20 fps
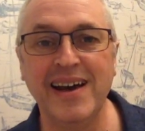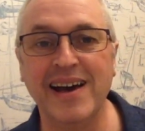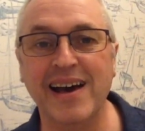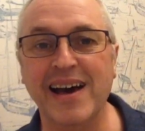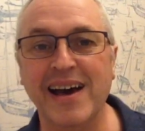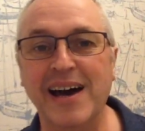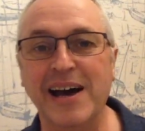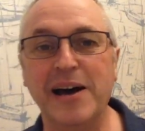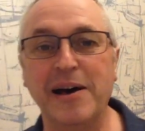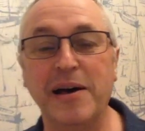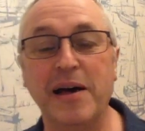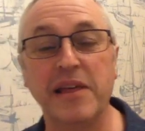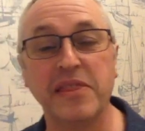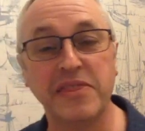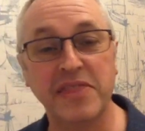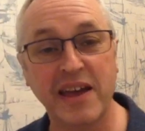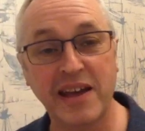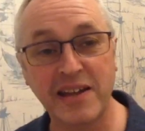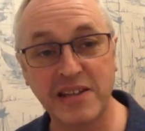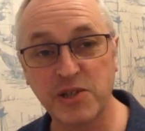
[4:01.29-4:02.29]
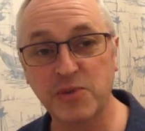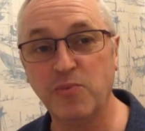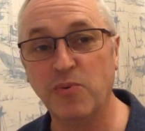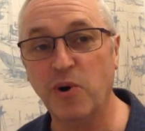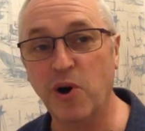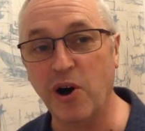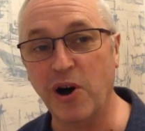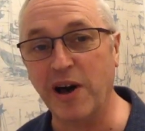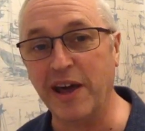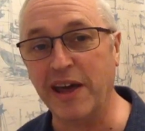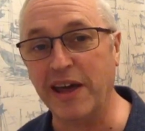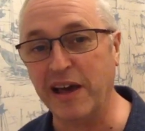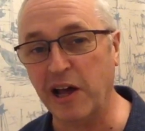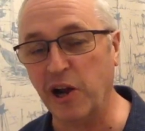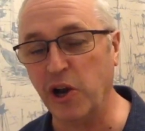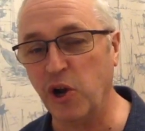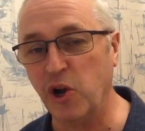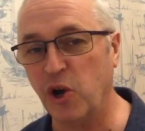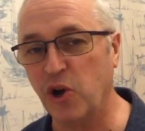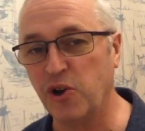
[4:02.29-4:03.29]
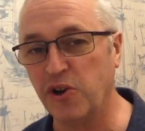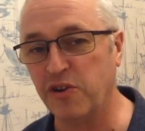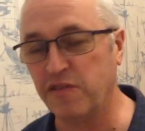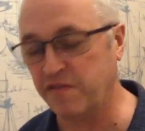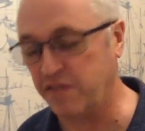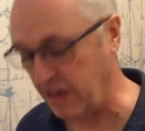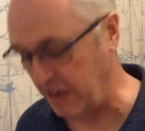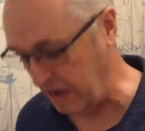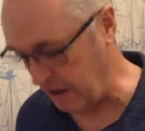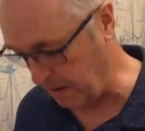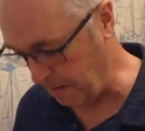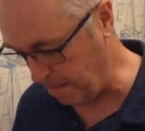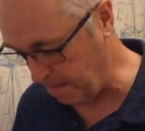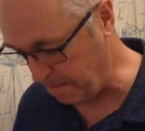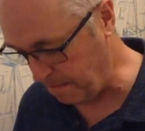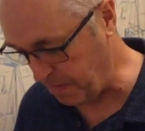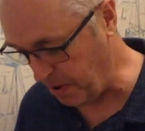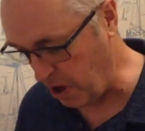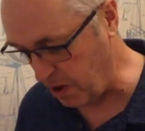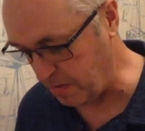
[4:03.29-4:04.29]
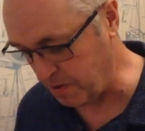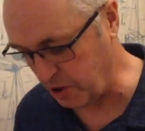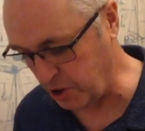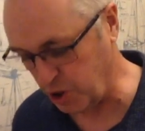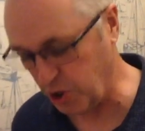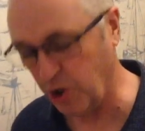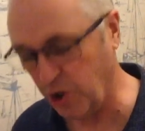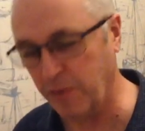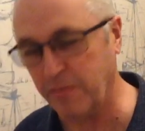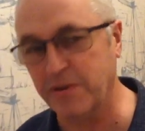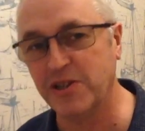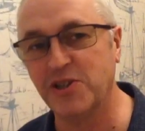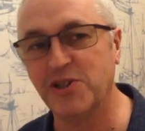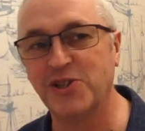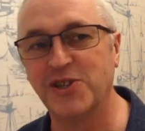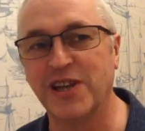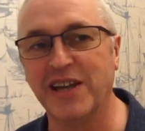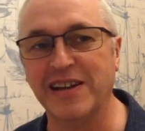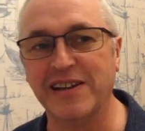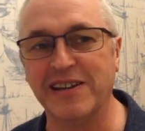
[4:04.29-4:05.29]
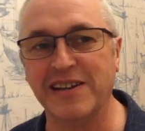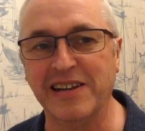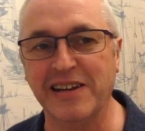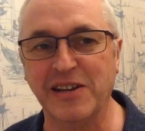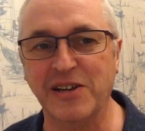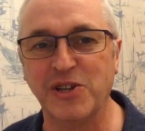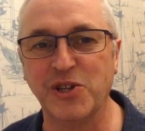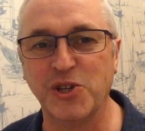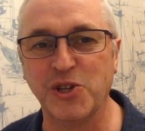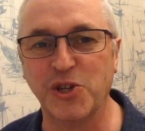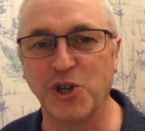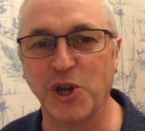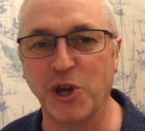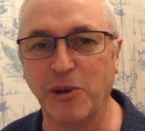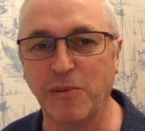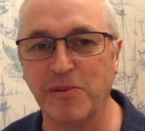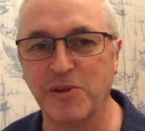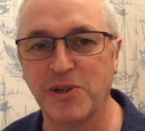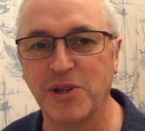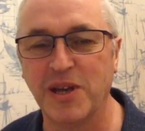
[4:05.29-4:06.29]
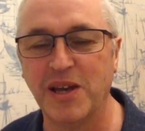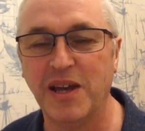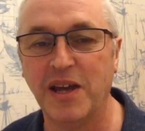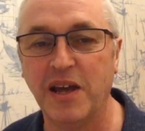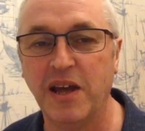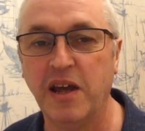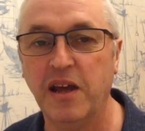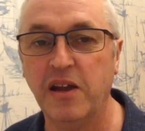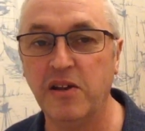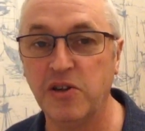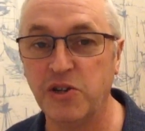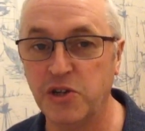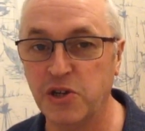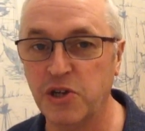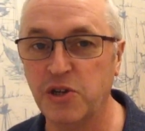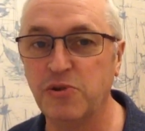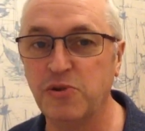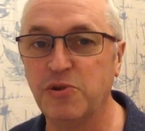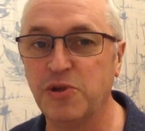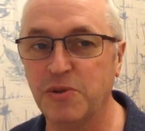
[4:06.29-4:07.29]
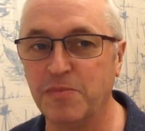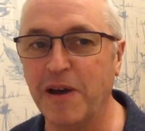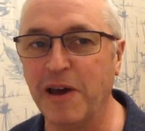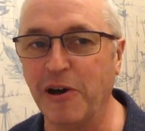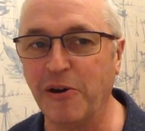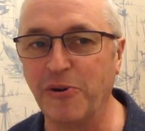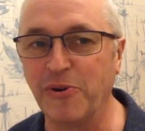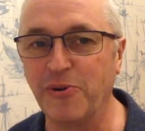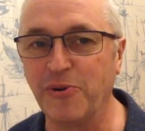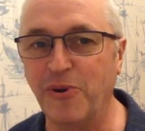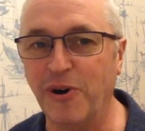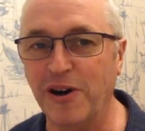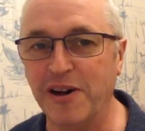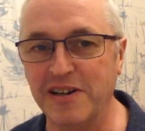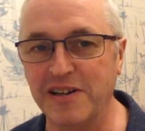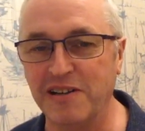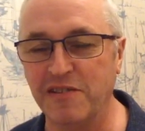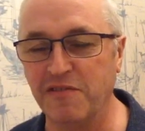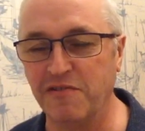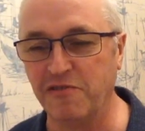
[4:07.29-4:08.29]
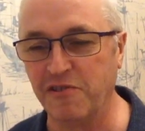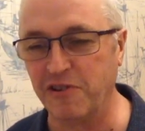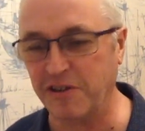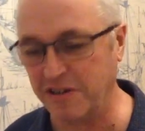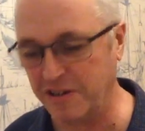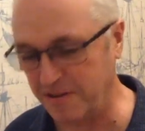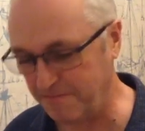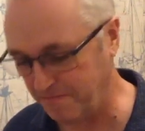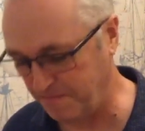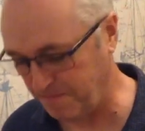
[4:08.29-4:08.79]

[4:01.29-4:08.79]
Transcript: and that's why a lot of the barbershop scented soaps do smell quite different.